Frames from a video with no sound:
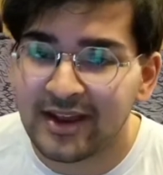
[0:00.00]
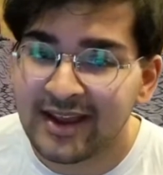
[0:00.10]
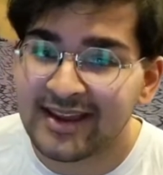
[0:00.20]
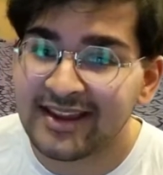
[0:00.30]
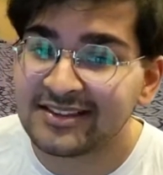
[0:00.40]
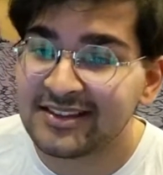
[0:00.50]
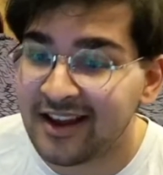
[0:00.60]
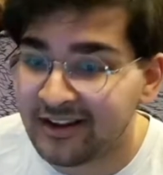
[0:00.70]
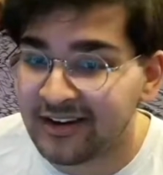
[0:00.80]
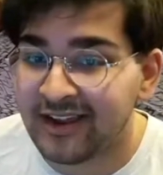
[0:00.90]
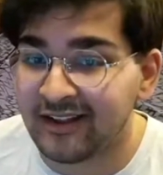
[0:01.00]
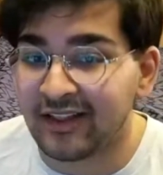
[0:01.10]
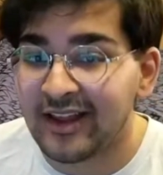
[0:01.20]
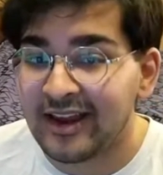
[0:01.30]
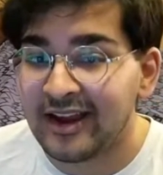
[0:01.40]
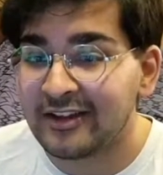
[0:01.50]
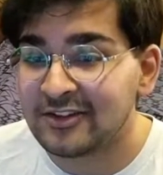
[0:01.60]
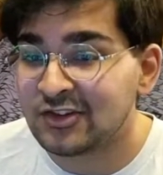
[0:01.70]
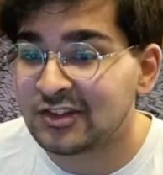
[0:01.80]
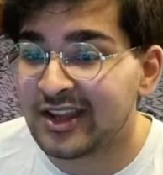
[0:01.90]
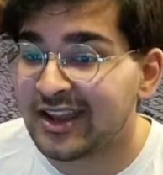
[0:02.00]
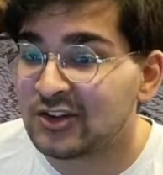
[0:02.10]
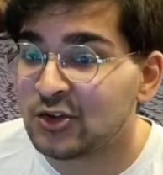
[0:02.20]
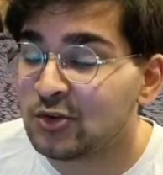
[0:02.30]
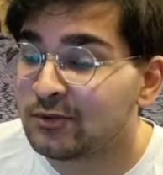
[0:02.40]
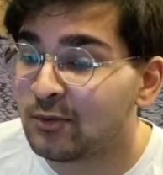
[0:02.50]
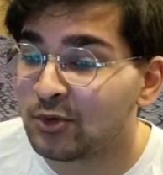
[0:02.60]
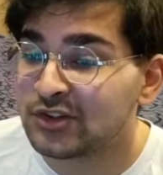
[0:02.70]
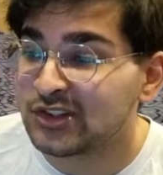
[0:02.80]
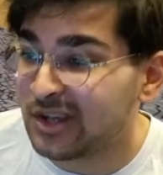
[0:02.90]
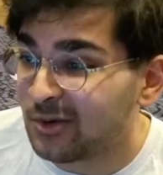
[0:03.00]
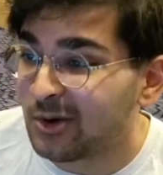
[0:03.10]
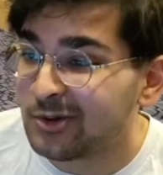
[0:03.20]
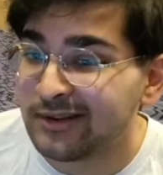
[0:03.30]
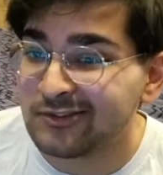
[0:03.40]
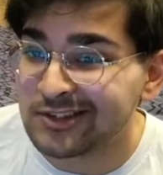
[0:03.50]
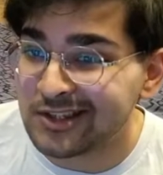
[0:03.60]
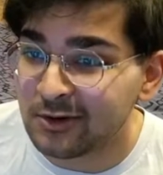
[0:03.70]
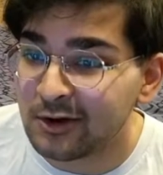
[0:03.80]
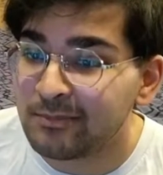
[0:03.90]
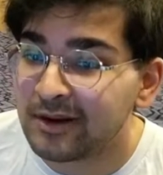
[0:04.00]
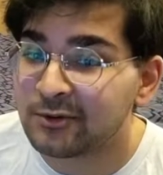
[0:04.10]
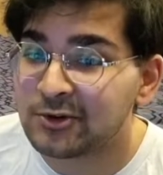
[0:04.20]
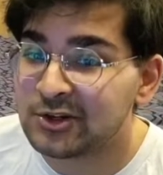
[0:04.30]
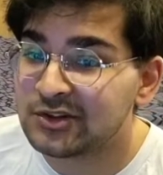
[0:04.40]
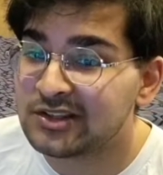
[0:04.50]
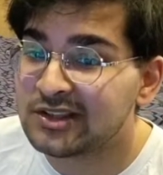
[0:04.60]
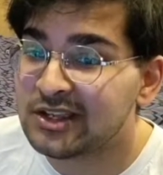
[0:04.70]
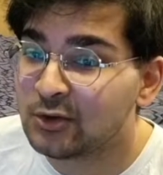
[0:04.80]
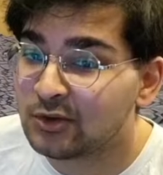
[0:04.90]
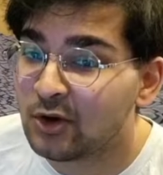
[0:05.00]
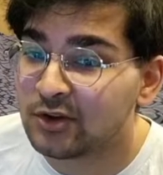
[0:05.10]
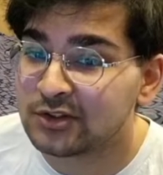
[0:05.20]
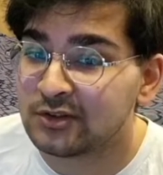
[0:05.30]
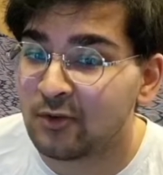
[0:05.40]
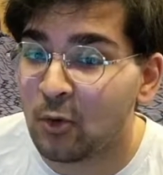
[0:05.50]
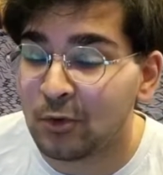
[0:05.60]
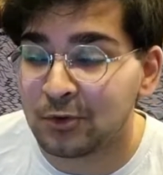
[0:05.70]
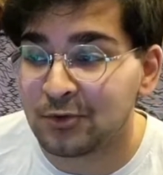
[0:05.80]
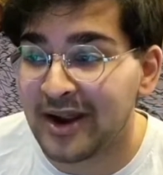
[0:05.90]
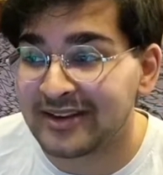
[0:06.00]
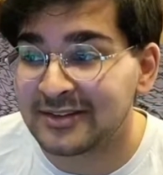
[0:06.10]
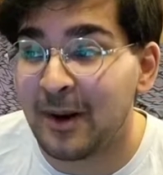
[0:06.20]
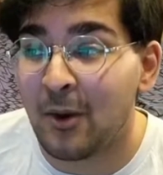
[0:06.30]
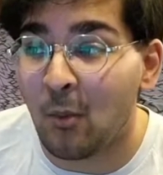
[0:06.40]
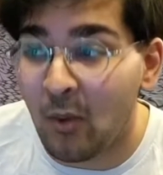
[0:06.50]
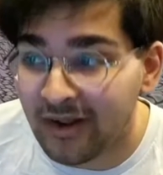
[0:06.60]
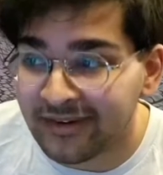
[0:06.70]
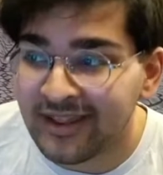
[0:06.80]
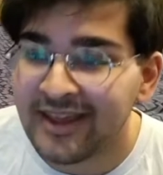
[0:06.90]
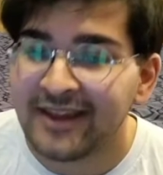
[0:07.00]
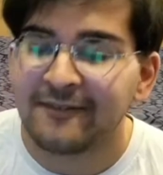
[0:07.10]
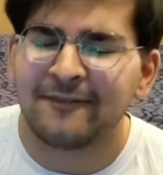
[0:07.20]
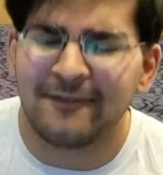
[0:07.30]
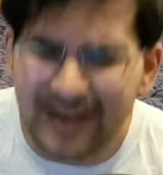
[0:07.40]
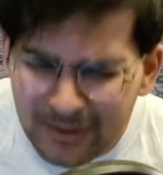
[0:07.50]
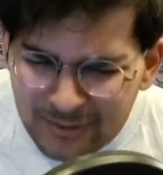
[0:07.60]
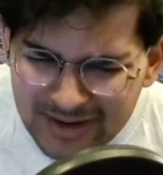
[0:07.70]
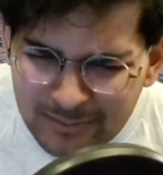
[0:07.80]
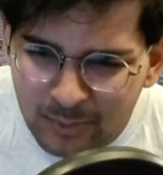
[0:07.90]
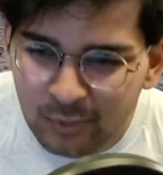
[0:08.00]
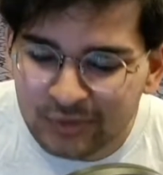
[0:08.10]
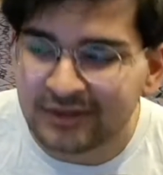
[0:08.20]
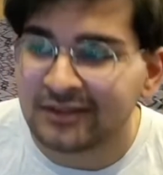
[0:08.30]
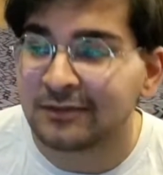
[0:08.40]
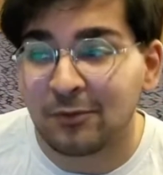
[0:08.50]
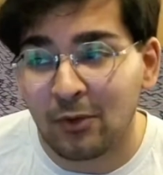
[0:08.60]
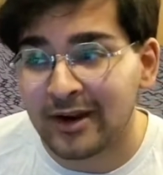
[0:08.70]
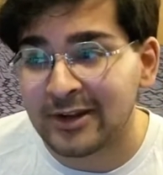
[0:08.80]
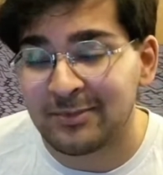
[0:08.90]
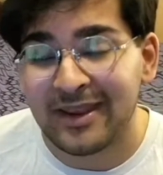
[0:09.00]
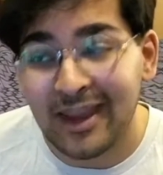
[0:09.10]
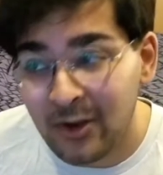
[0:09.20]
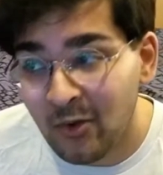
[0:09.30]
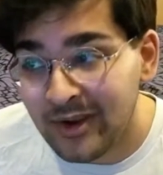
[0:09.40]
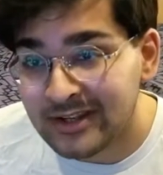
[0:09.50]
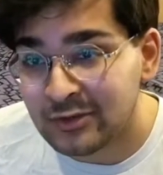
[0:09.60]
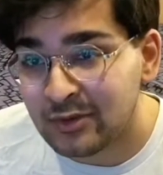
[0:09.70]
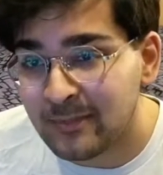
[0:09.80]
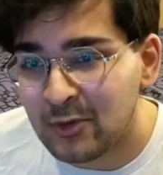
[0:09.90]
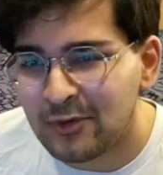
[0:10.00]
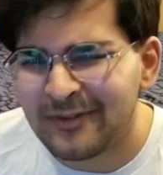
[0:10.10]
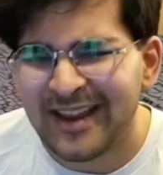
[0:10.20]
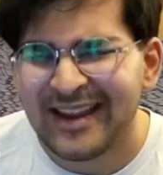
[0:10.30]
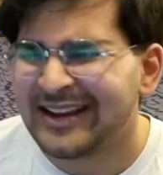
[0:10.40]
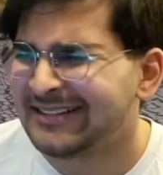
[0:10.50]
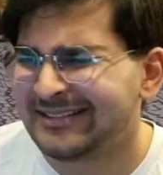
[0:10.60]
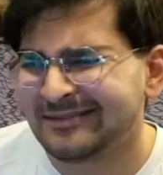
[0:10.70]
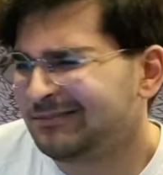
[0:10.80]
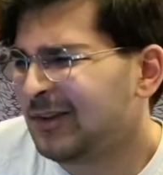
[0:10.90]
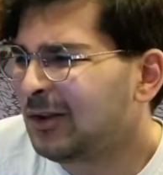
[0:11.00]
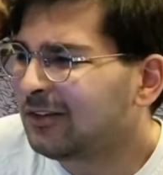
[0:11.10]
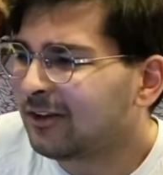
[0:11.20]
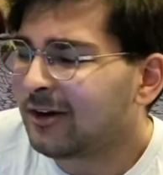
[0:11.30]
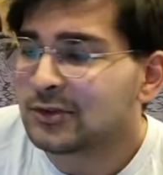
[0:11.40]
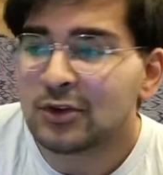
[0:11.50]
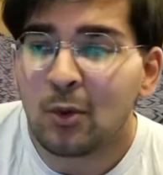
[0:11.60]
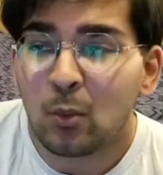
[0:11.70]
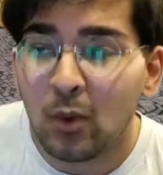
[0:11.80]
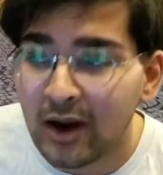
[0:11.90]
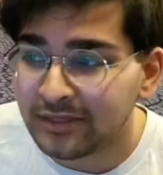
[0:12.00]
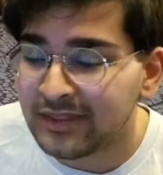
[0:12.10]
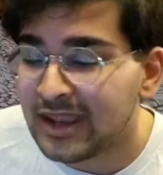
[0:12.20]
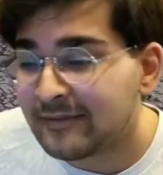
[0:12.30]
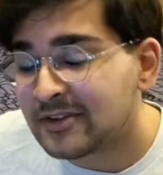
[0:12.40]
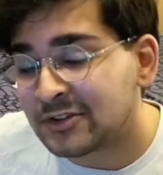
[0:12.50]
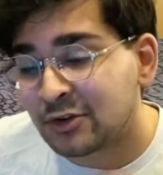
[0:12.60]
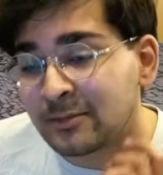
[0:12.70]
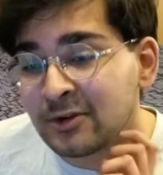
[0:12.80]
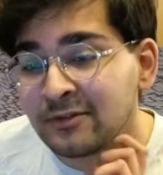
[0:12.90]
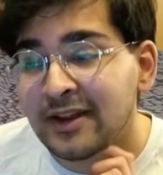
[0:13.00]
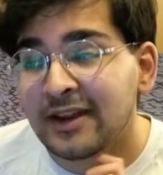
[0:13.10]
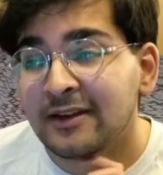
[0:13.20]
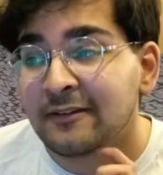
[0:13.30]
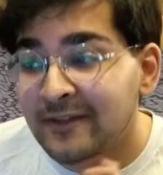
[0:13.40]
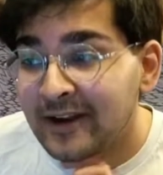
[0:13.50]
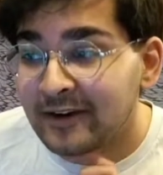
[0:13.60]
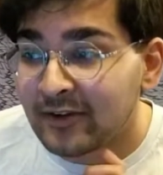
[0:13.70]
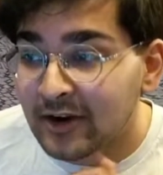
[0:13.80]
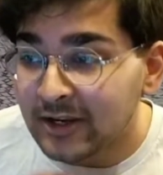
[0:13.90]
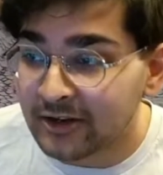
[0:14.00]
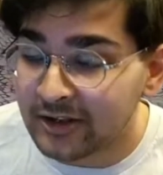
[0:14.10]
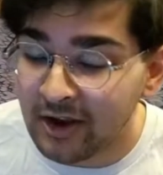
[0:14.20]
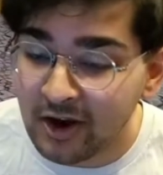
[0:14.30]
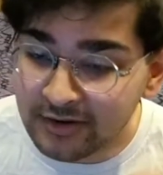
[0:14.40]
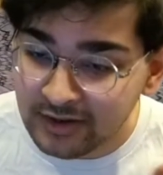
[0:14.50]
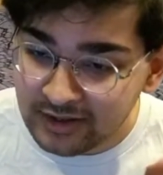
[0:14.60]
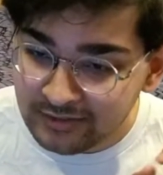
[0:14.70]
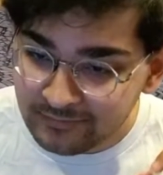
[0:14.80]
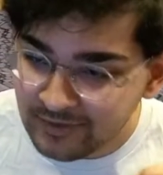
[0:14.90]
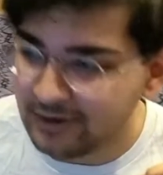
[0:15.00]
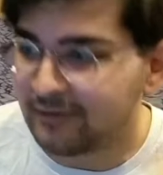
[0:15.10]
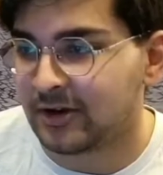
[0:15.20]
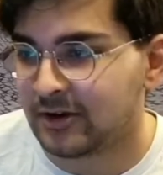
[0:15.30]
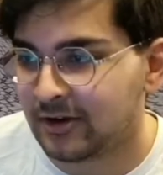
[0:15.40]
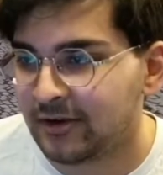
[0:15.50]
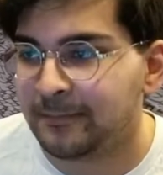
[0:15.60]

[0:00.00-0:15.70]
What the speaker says: is Canhel. This is just a 2/4/0, level 0, but it reduces the cost of all your dragons by 1. Very important, 4 HP, annoying to remove. A lot of times just not worth the effort to remove. Very, very good card. Very, very good card.